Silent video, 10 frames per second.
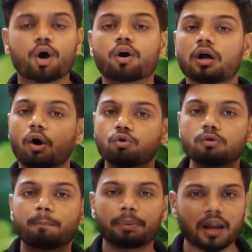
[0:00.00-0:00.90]
or how
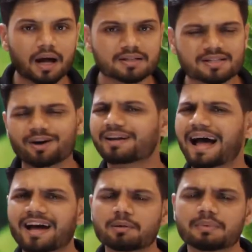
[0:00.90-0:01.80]
do plants and
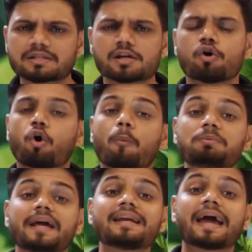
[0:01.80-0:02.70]
animals
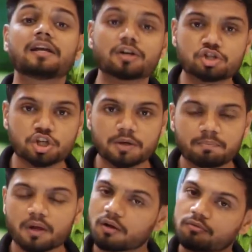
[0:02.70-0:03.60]
obtain energy
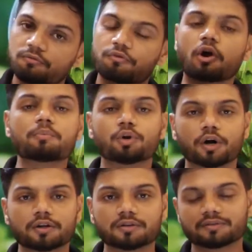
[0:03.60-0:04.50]
from
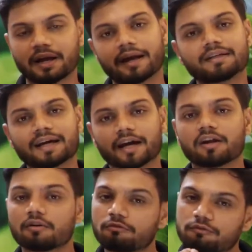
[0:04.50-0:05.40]
your entire
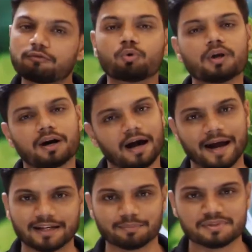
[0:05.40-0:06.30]
food
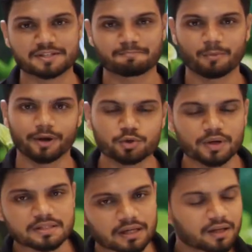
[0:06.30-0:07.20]
items. Okay, students.